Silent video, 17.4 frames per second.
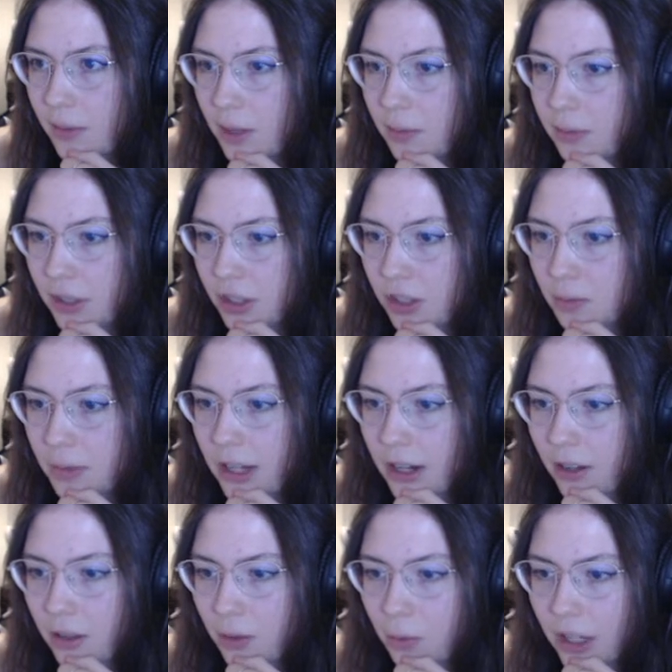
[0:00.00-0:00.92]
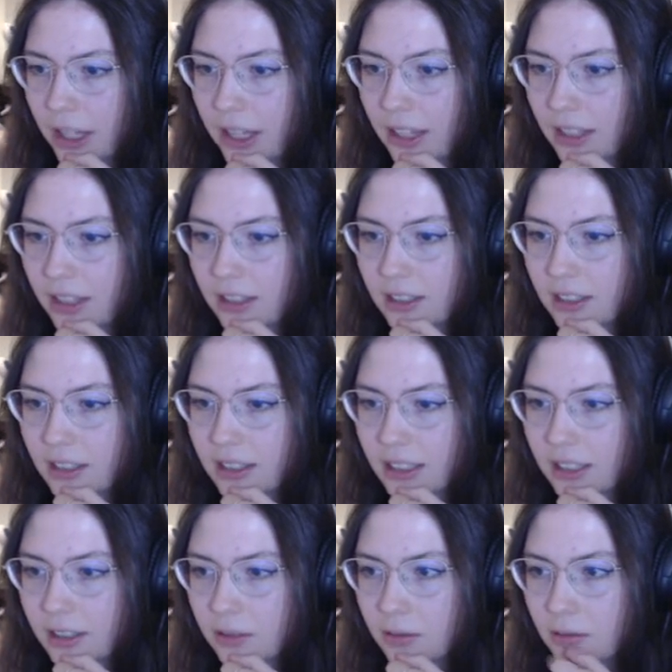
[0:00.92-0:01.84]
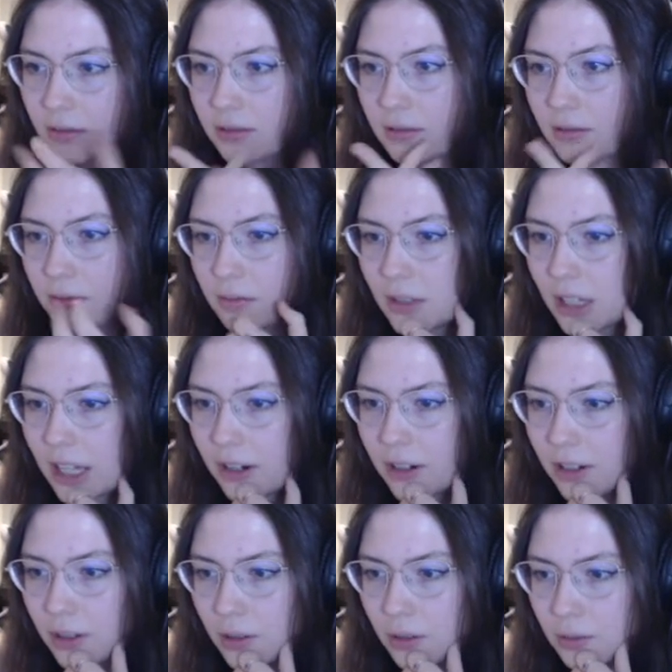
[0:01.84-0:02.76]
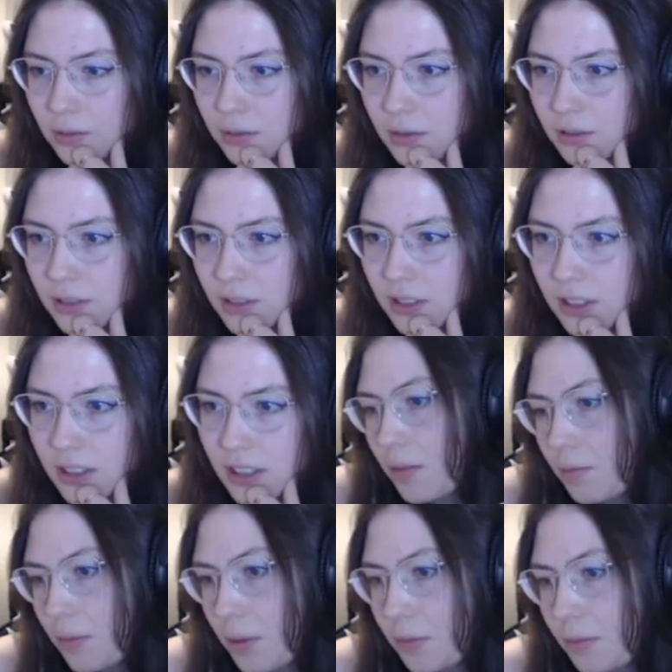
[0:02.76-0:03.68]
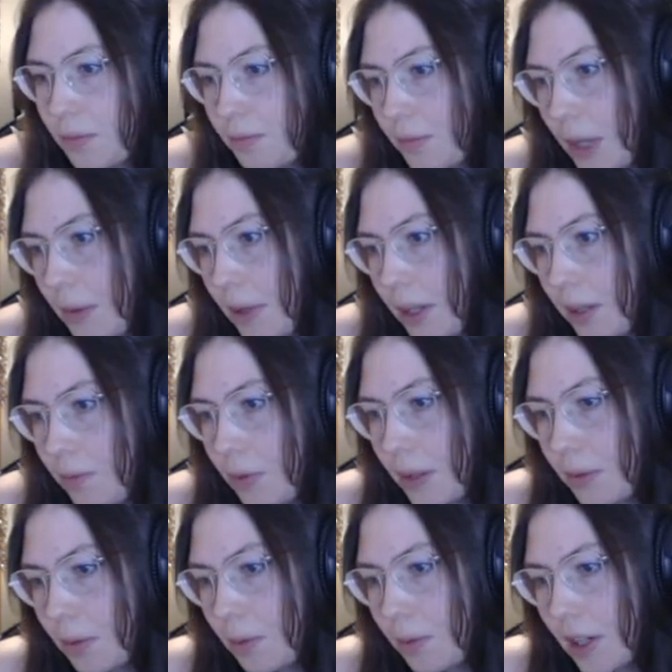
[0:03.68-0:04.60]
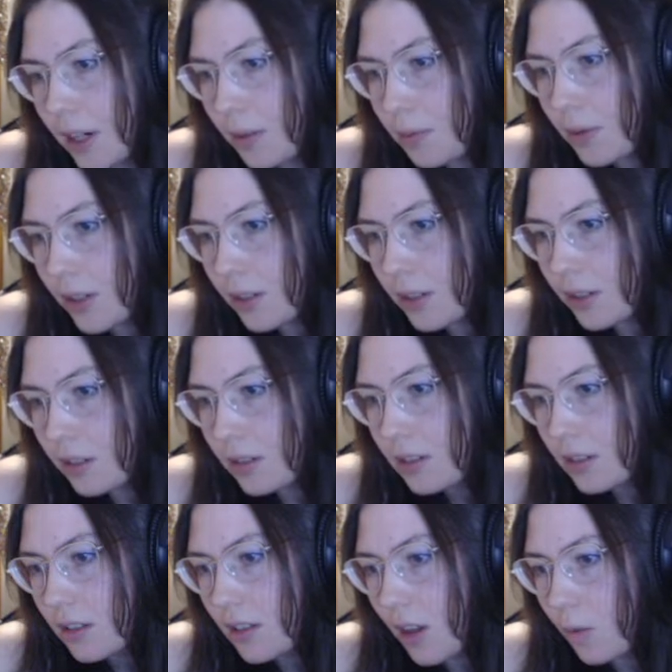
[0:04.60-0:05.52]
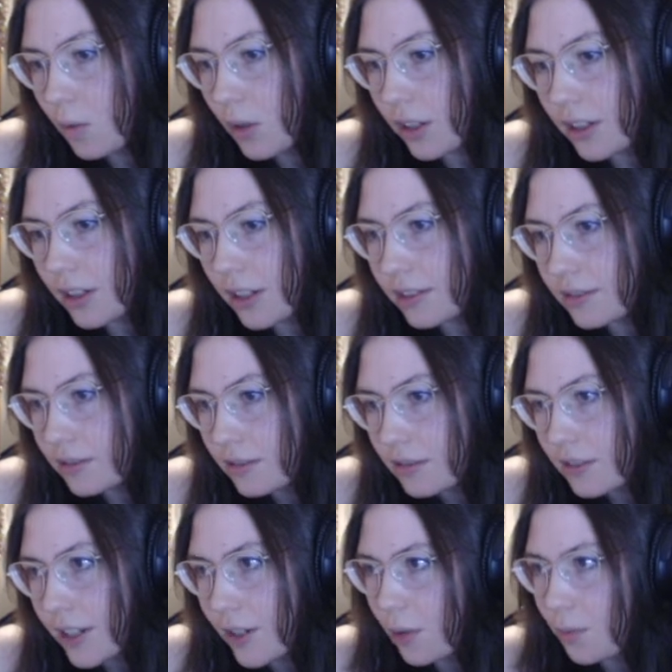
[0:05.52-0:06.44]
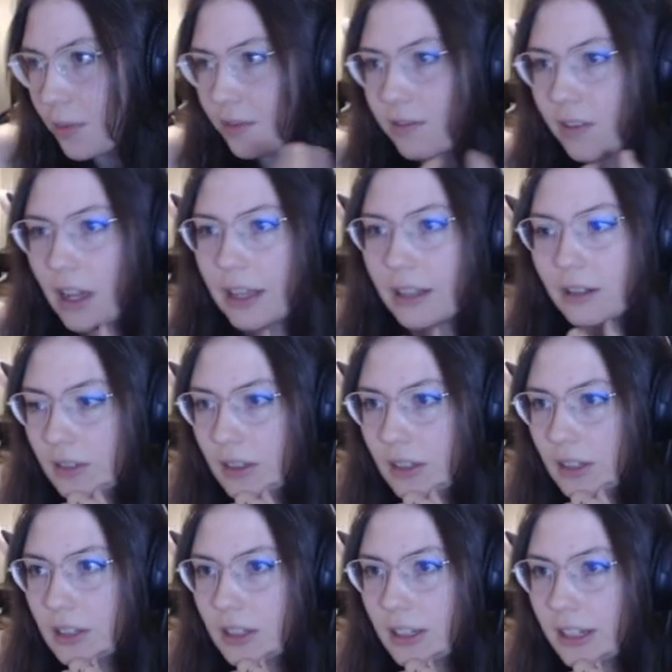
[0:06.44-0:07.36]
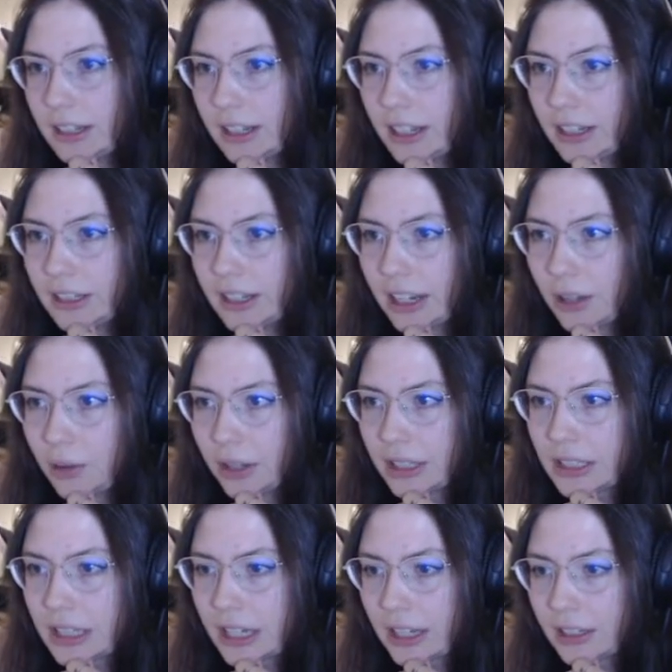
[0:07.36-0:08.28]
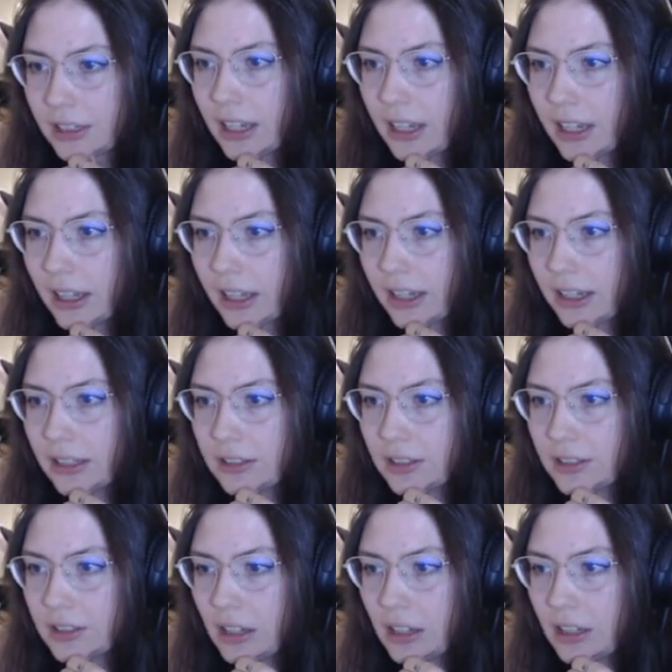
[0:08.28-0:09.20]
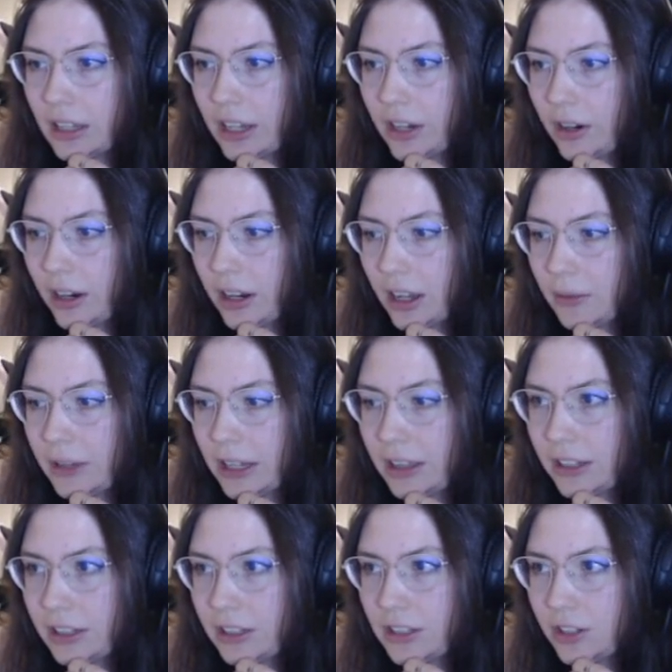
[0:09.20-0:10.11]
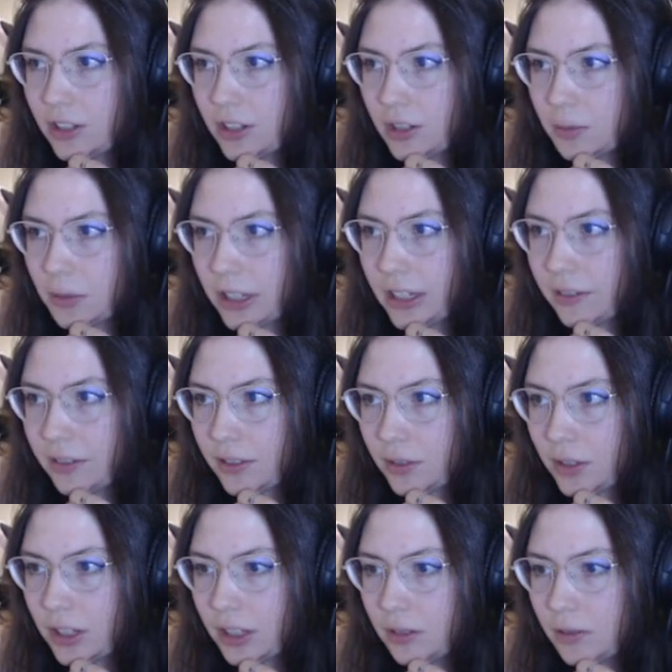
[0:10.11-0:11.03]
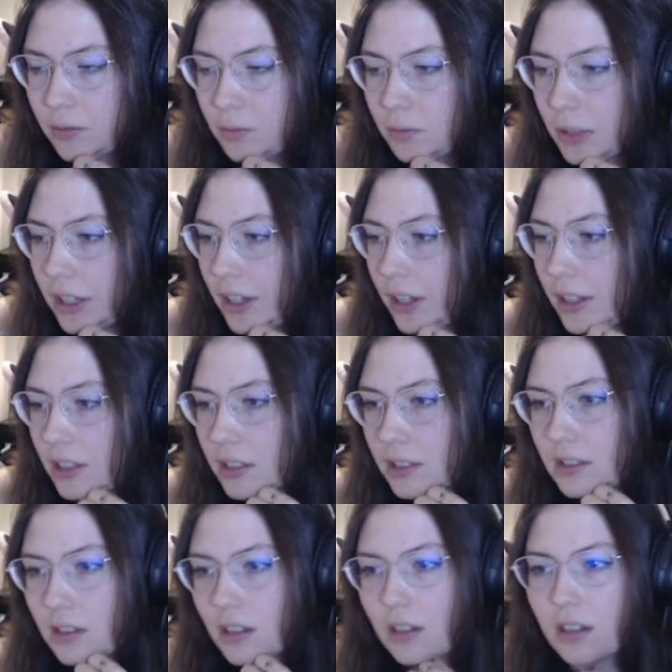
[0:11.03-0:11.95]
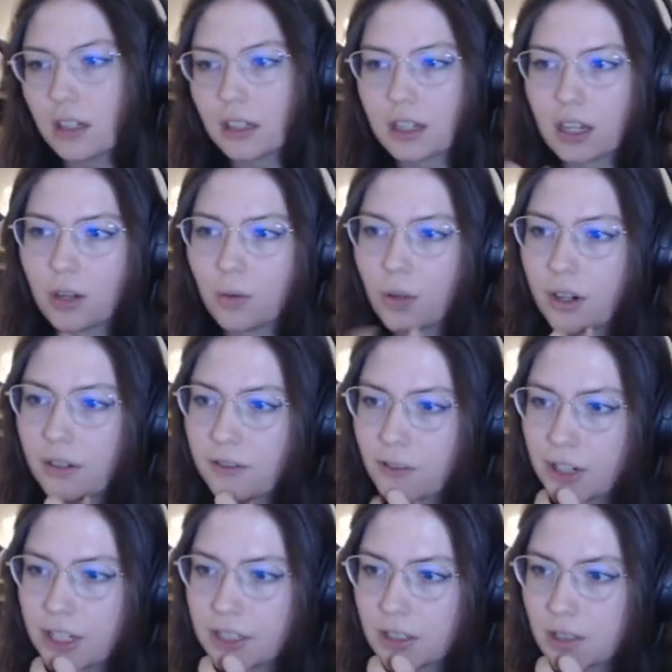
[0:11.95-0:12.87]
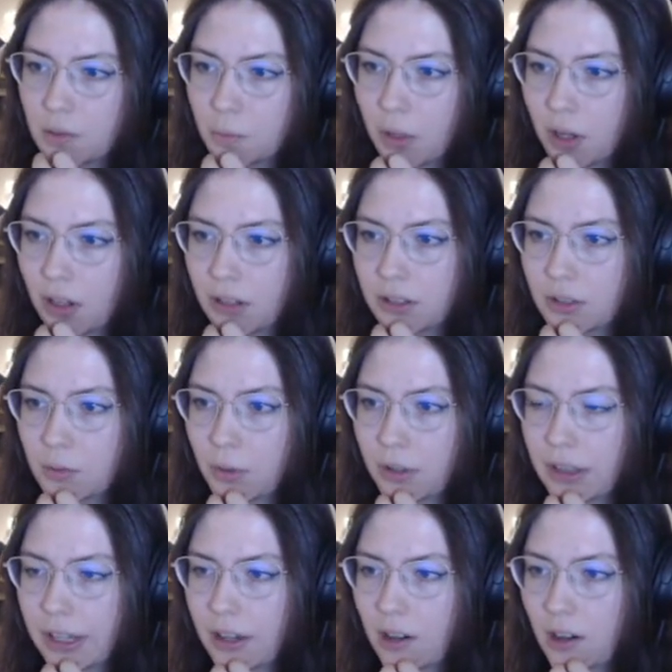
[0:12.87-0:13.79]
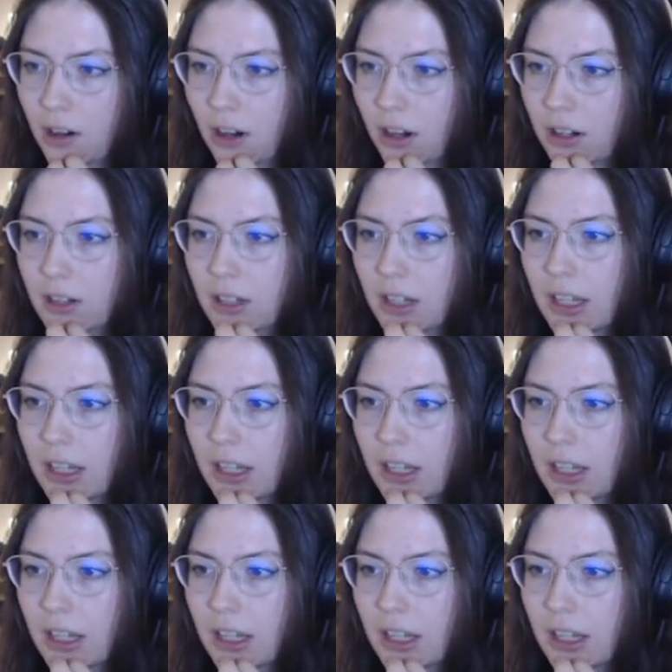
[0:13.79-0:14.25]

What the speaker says: bishop out of the way, and then, I don't know, maybe prepare to put a rook on an open file. And now I take. And here I made the decision to play f3 because I kind of want to freeze his pawns where they are.